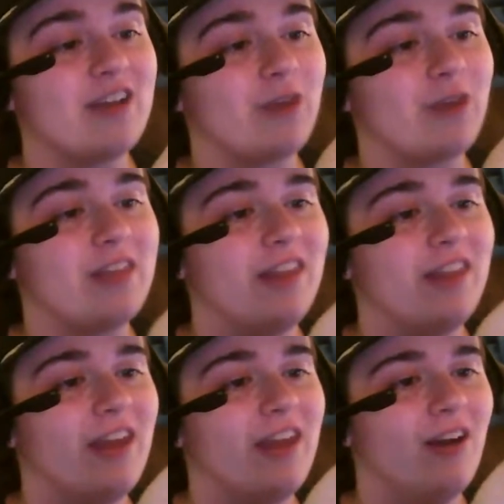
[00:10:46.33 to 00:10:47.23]
then and there.
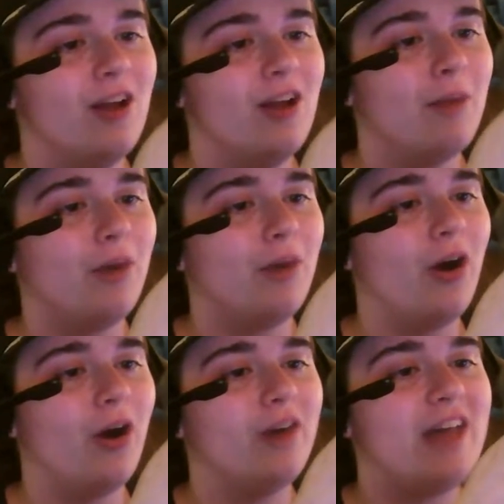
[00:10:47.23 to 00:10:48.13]
But
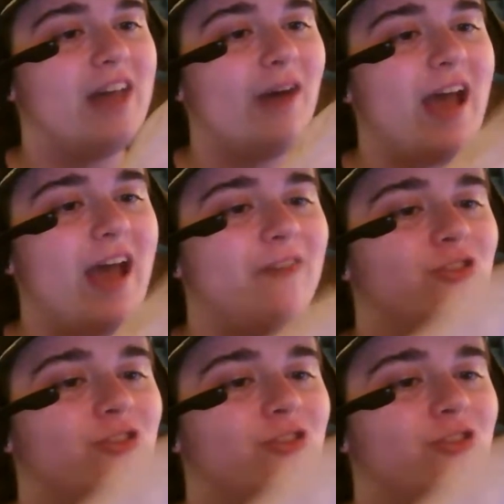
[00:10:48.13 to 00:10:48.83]
now I have 2